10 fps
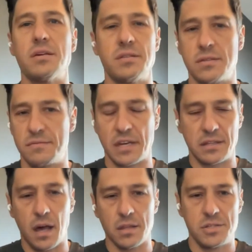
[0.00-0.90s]
dozens of
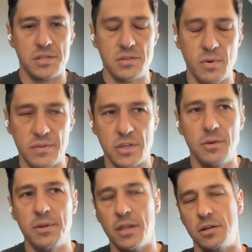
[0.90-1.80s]
technologies that we've
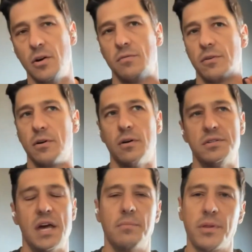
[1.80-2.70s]
accumulated over
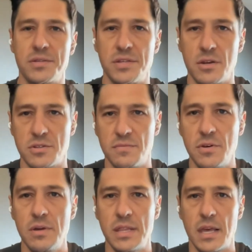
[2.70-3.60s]
10 plus years of
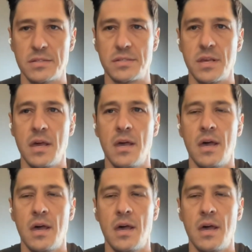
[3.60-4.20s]
doing this